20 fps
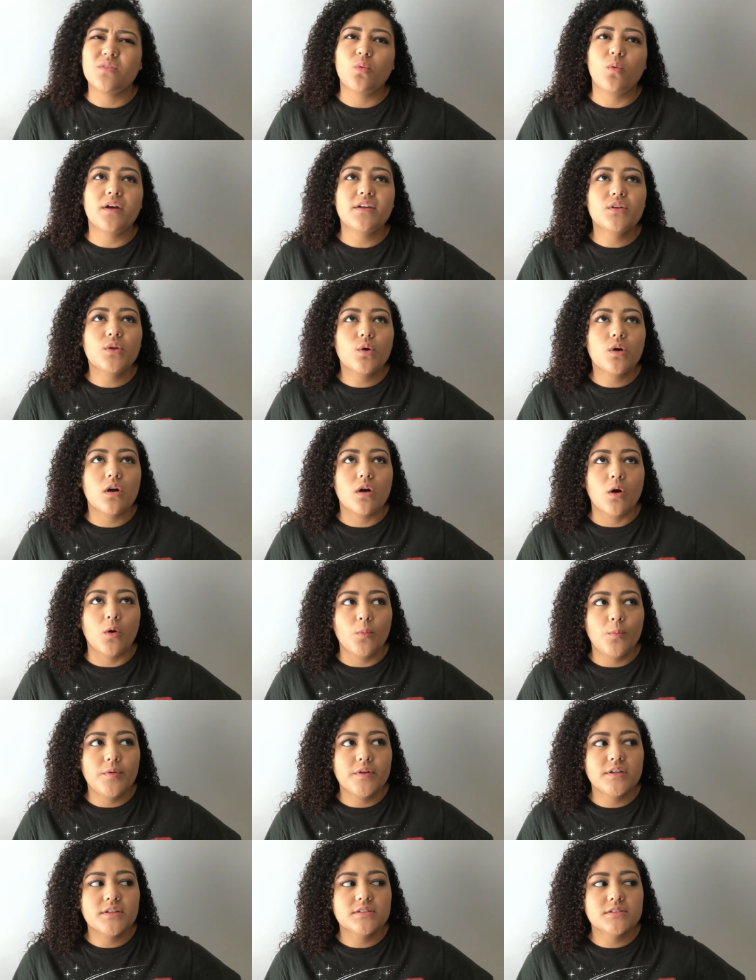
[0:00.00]
if one door
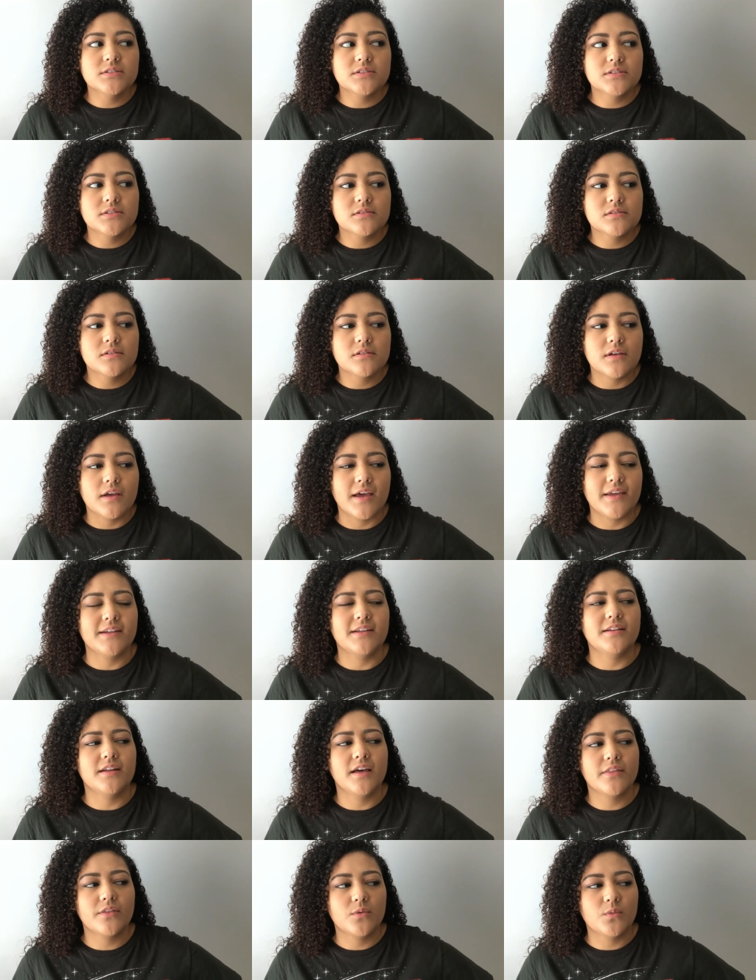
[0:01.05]
opens and
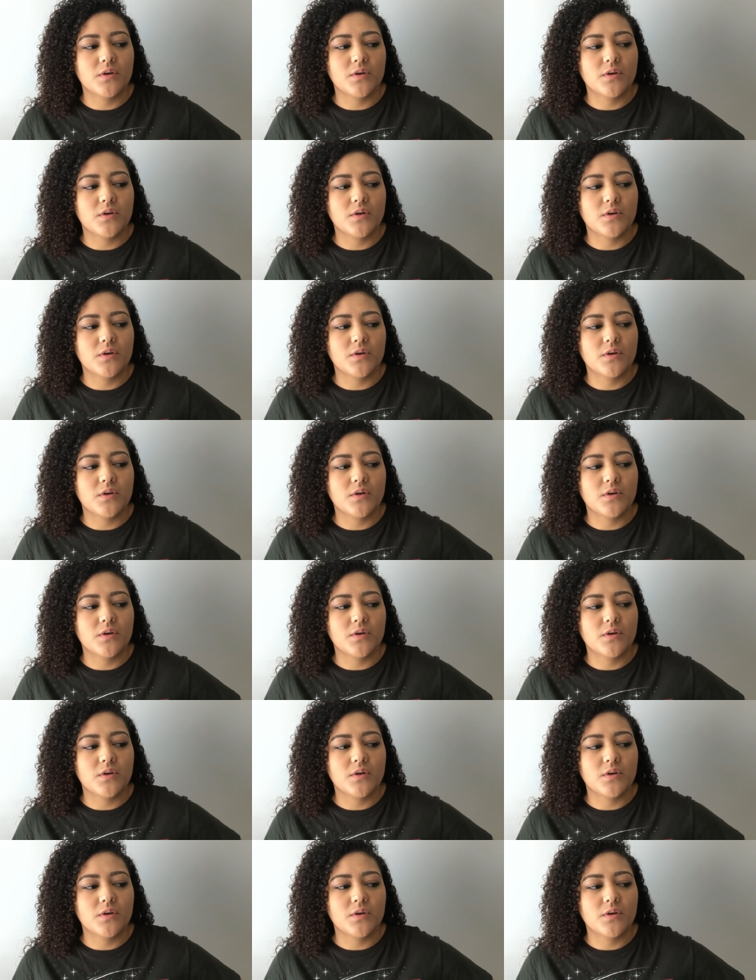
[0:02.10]
another